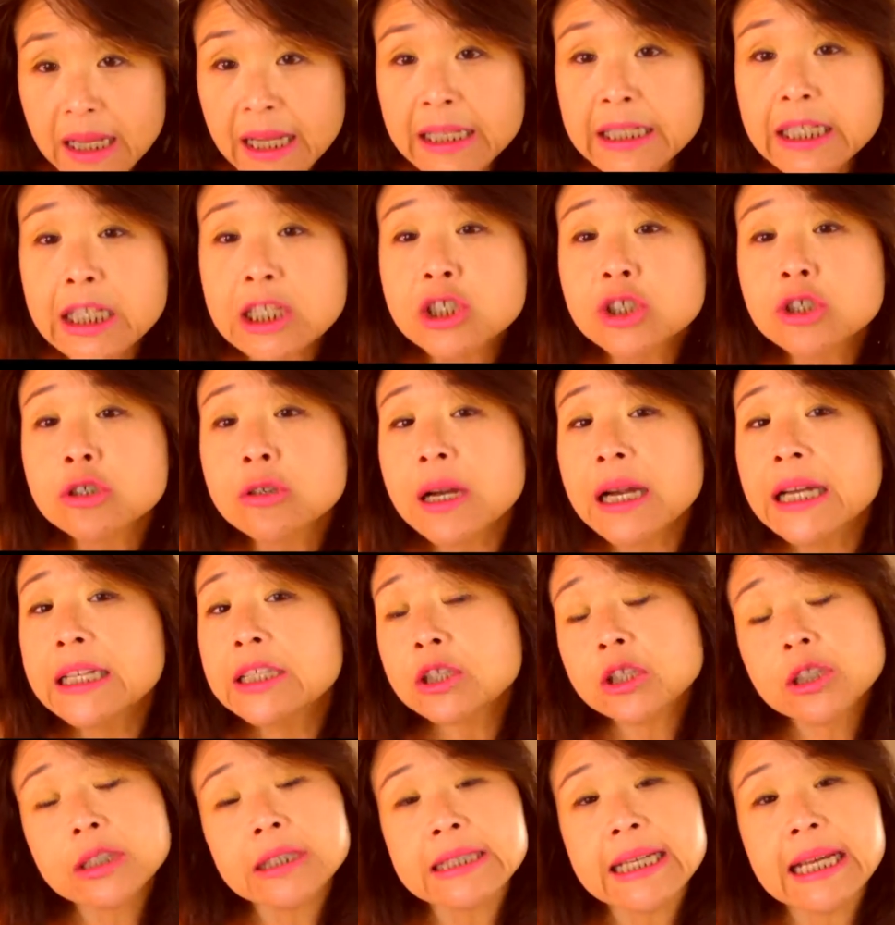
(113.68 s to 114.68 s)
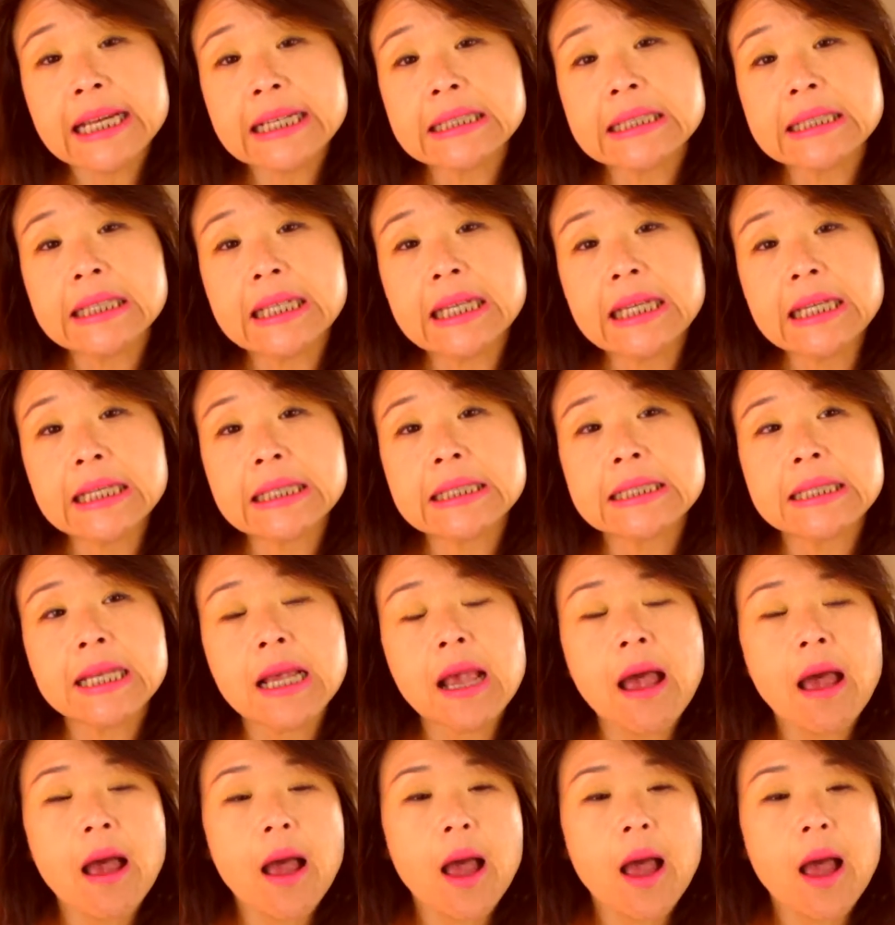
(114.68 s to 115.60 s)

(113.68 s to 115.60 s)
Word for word: and I tried her techniques